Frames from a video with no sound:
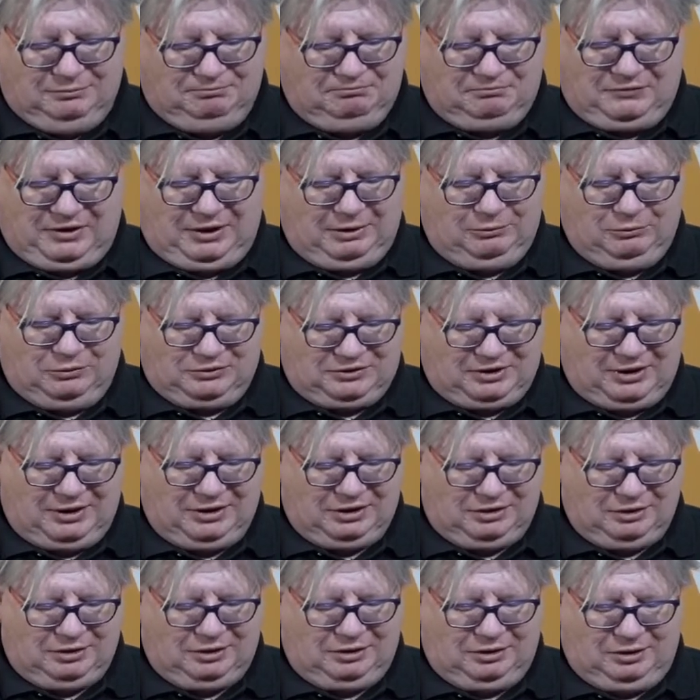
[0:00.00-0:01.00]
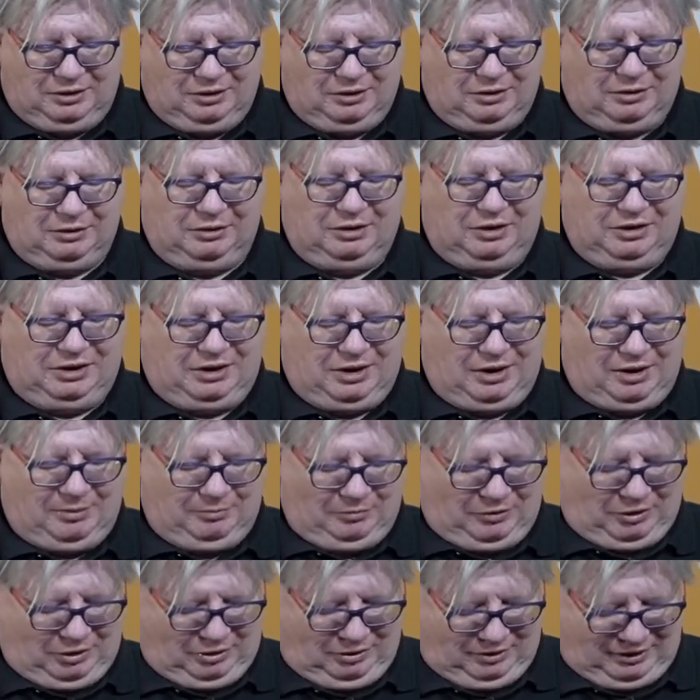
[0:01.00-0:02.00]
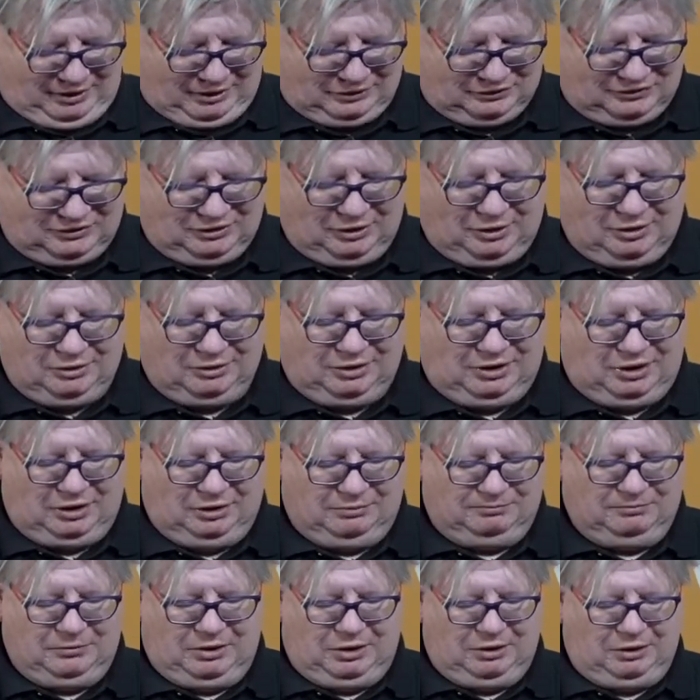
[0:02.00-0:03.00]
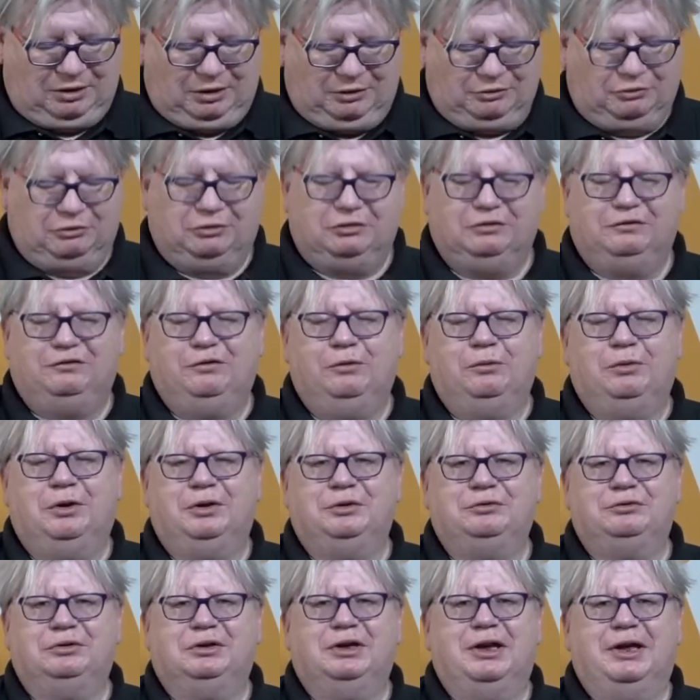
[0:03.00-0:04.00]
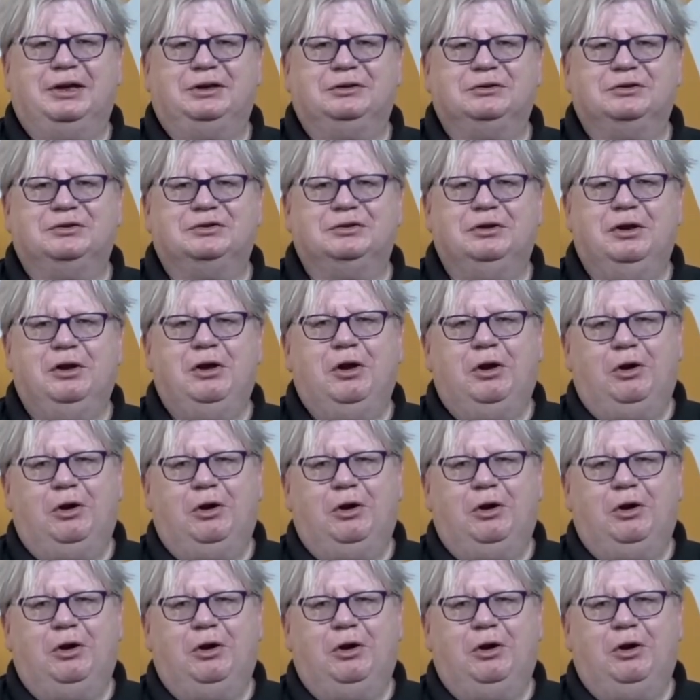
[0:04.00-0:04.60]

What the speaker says: that will take a camera and certainly a 100 to 400 lens